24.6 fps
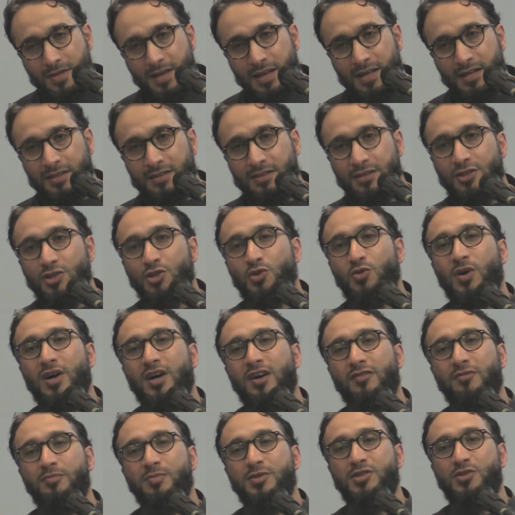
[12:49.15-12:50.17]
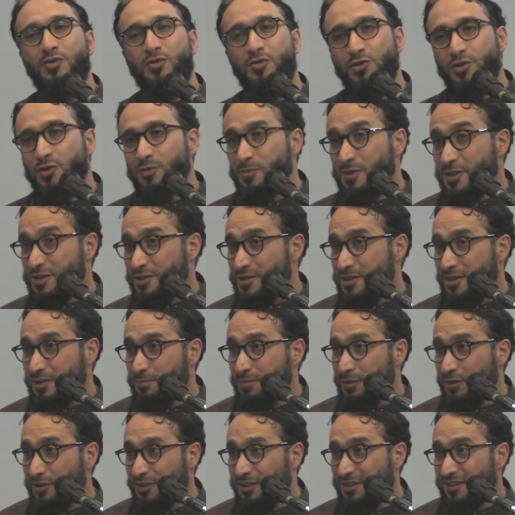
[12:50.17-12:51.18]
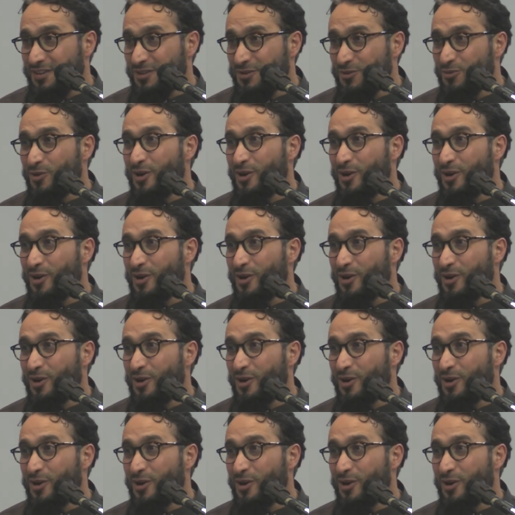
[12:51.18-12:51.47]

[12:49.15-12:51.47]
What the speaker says: that you have bestowed your mercy upon.